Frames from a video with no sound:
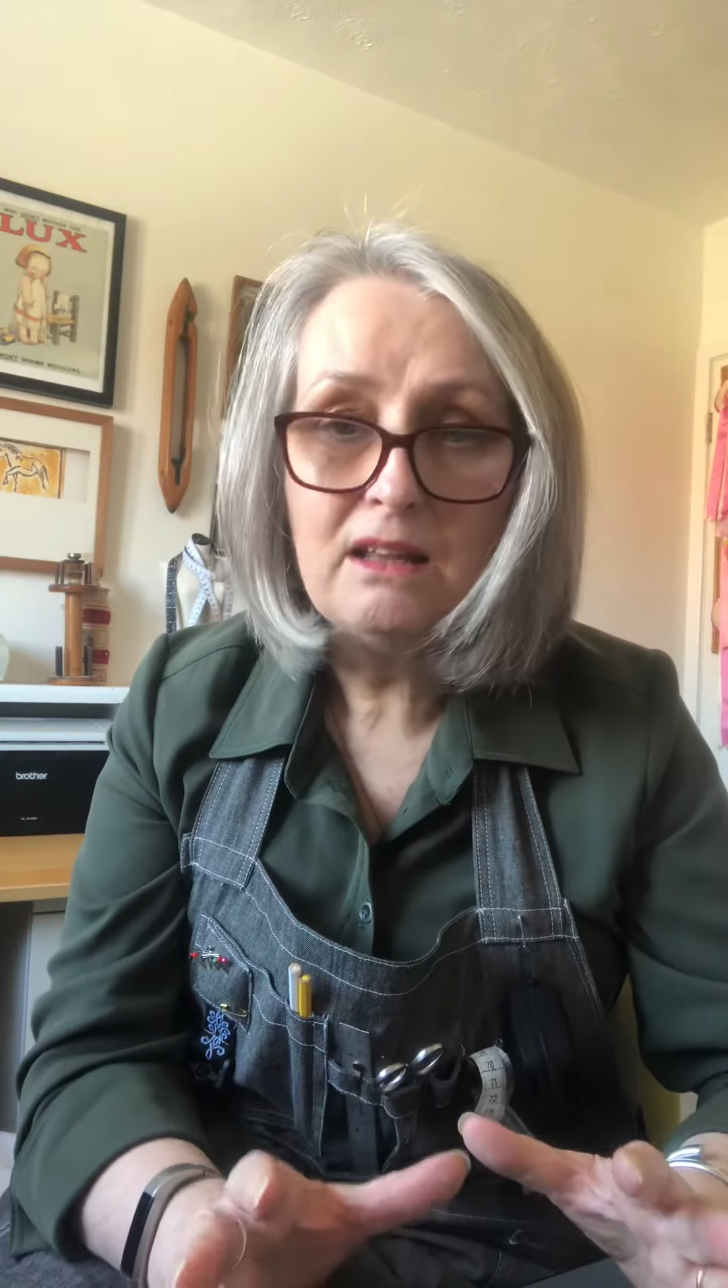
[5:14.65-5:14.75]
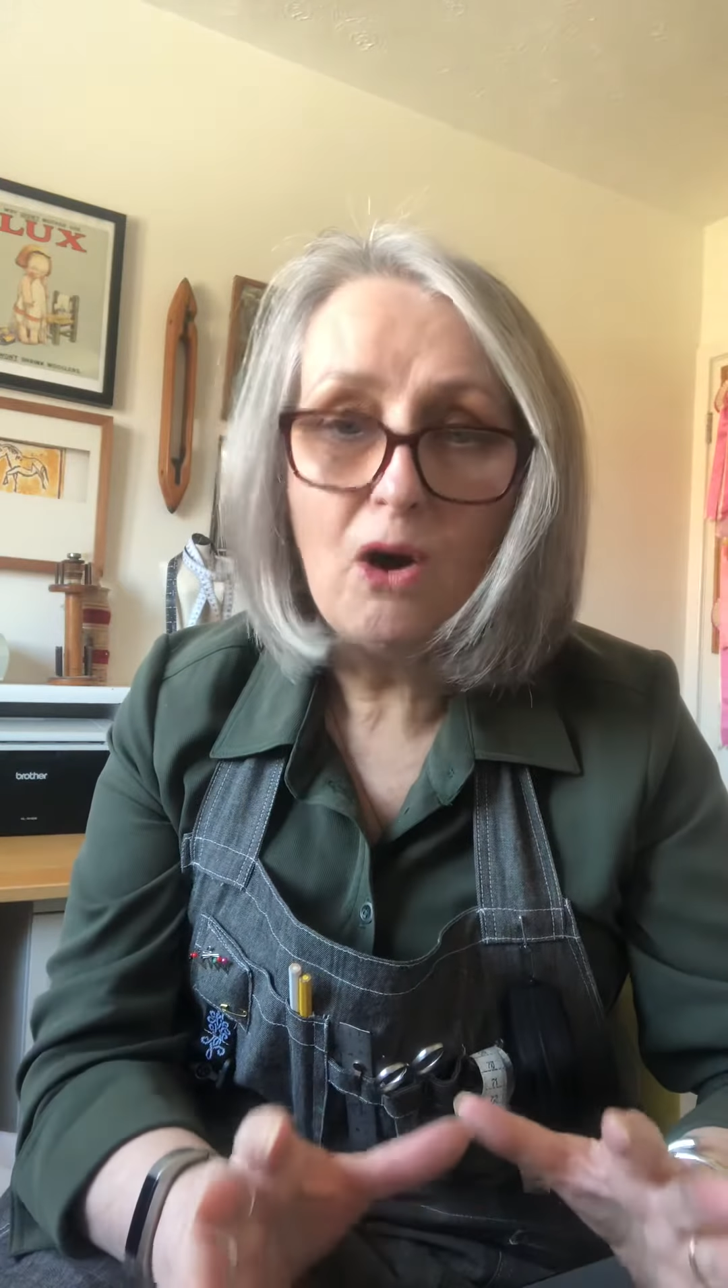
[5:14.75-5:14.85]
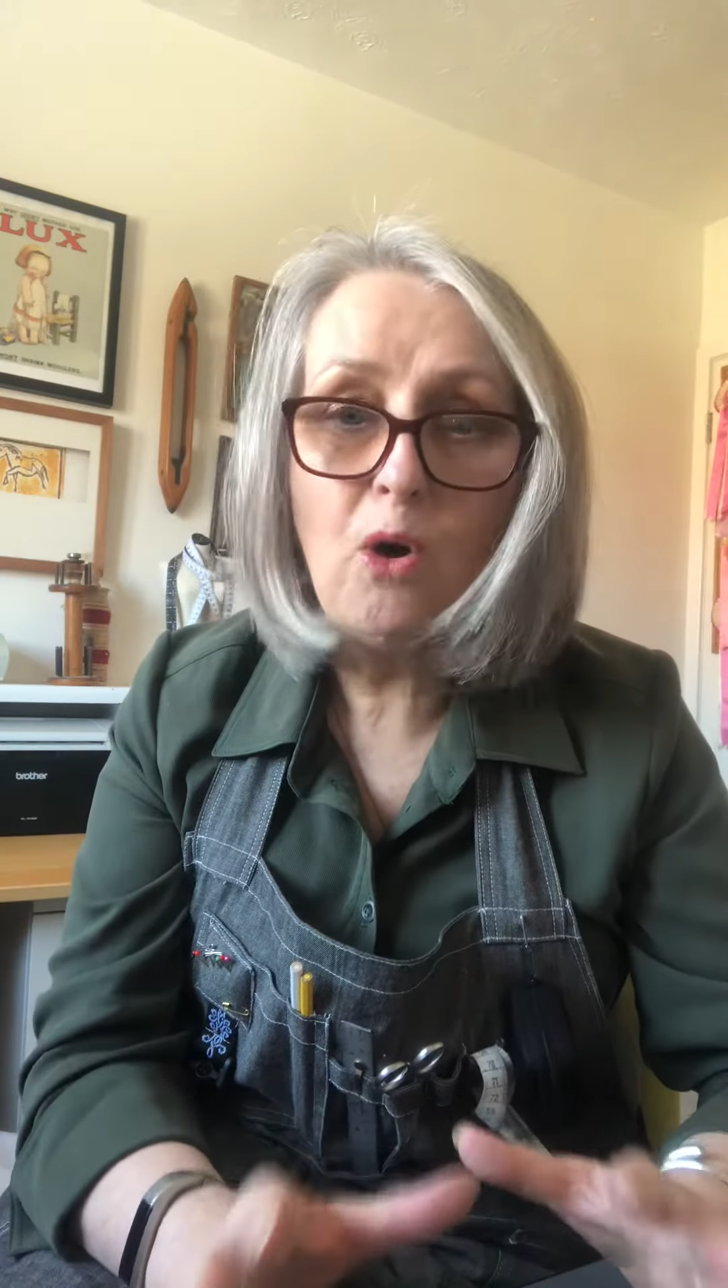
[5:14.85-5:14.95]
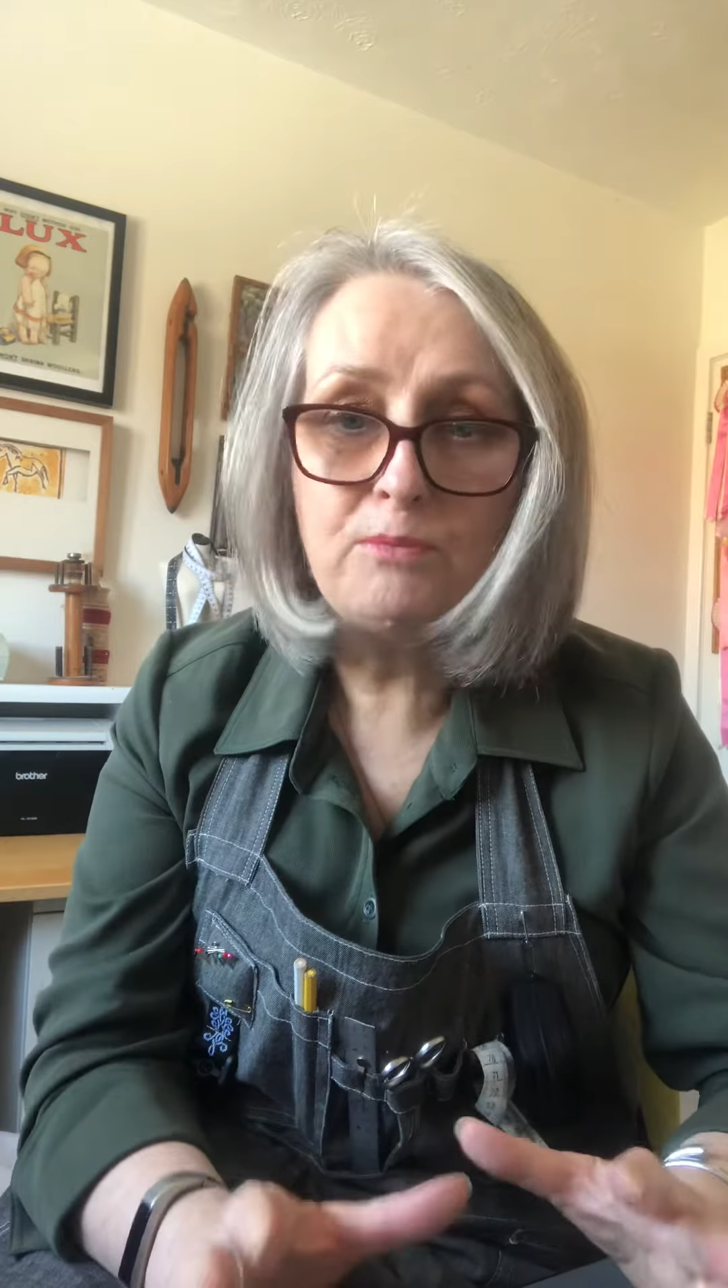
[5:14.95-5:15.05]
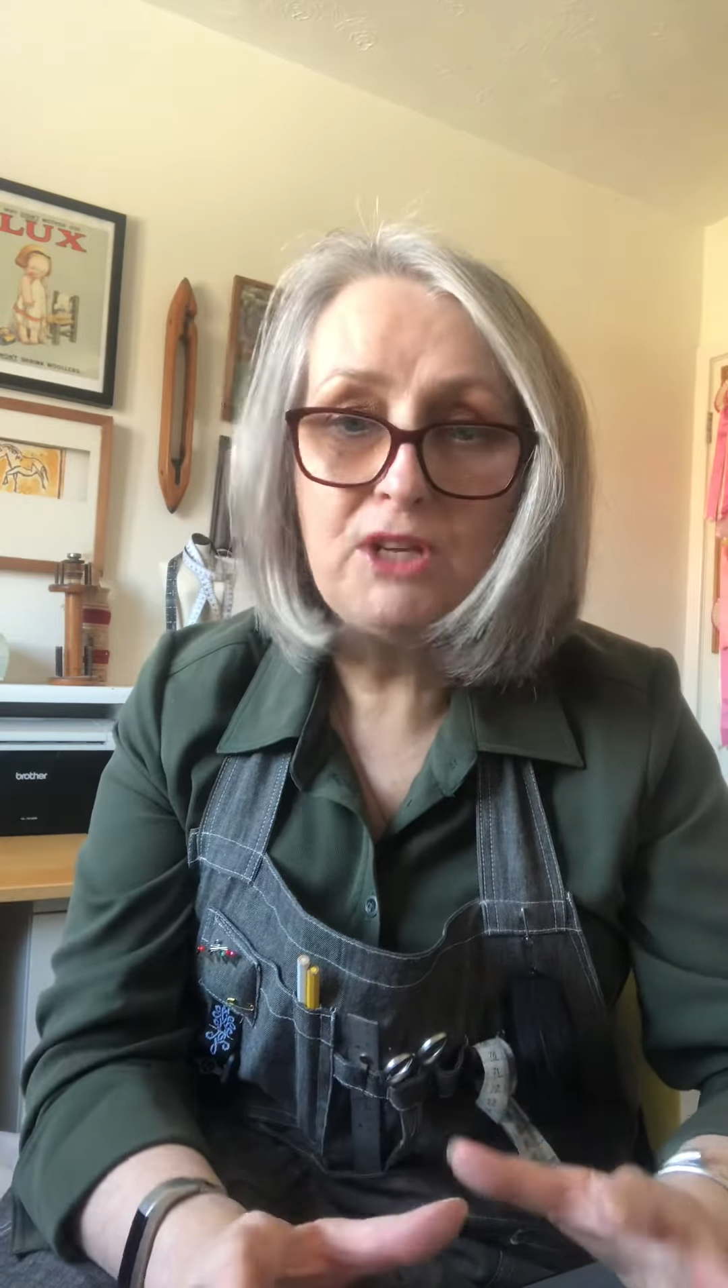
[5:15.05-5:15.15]

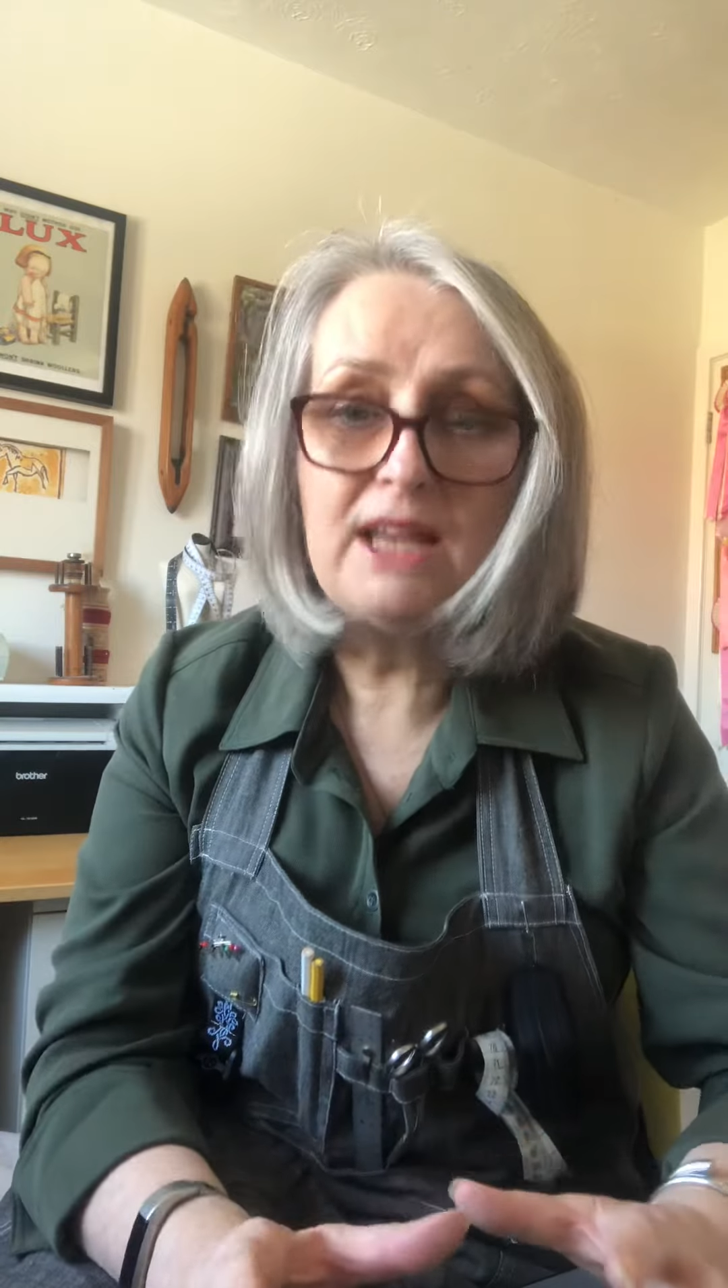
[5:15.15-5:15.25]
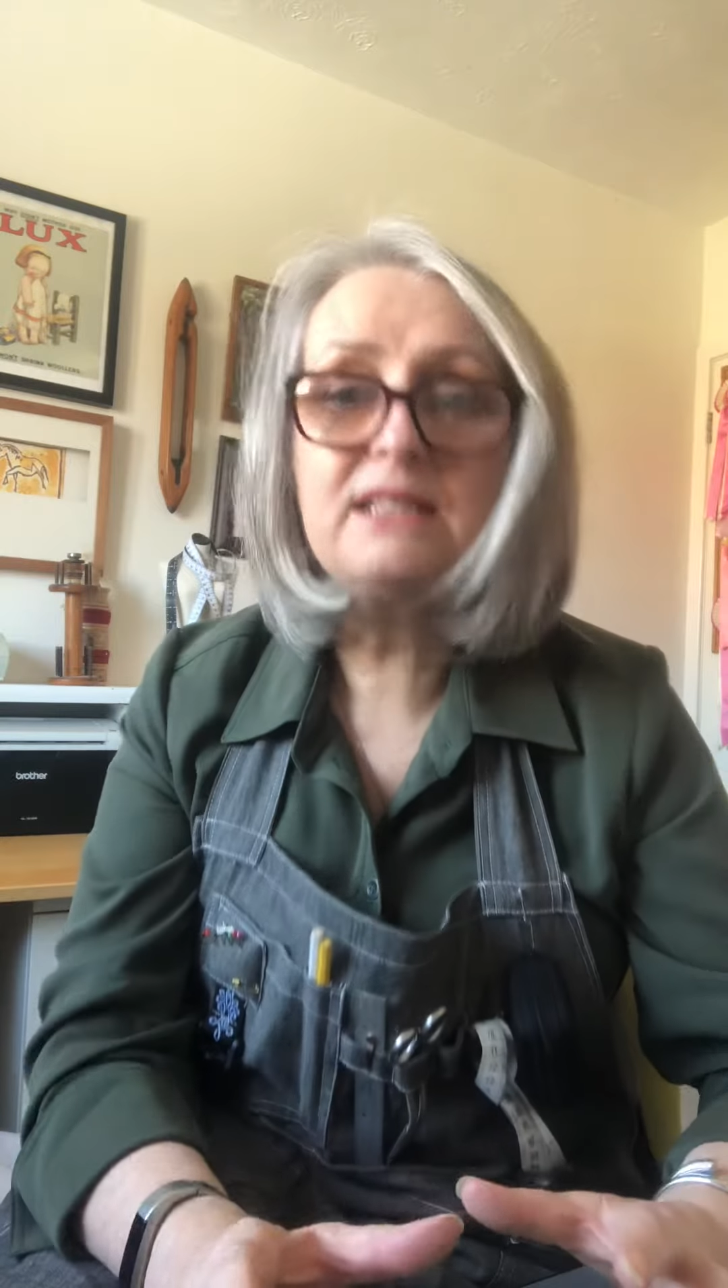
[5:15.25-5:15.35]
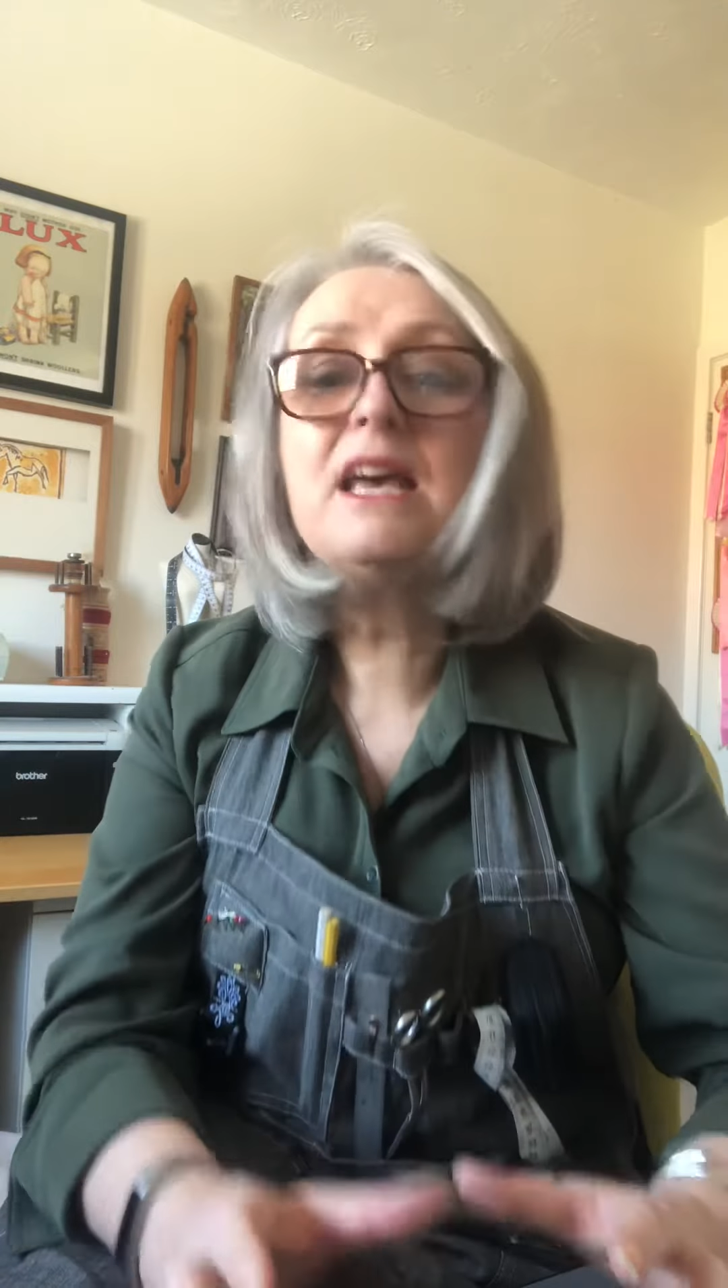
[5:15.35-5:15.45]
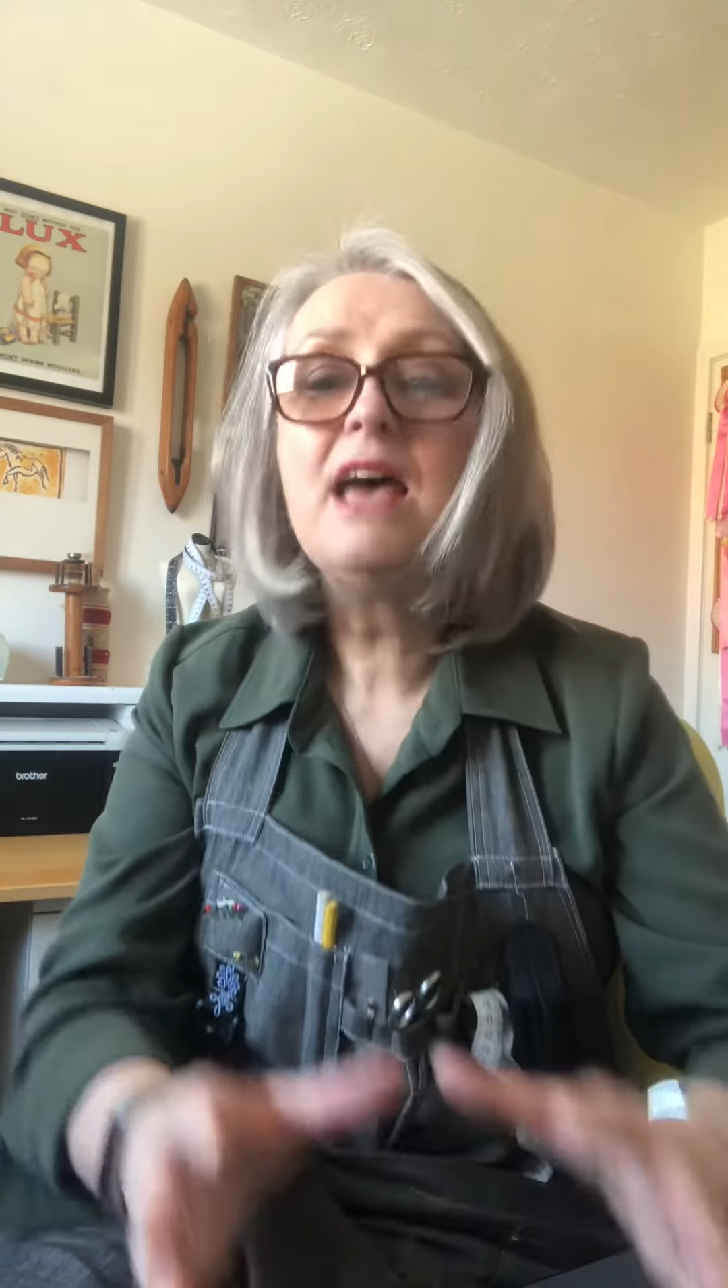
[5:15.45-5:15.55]
object